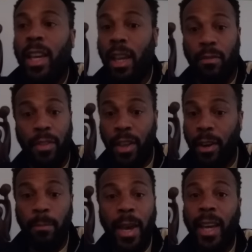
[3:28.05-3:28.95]
if
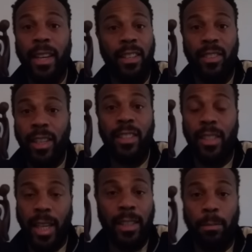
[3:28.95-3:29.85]
they're making
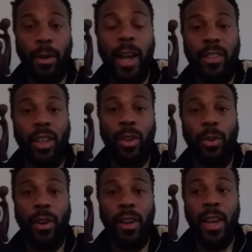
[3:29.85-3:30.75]
decisions as a
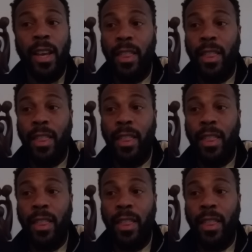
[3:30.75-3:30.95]
prosecutor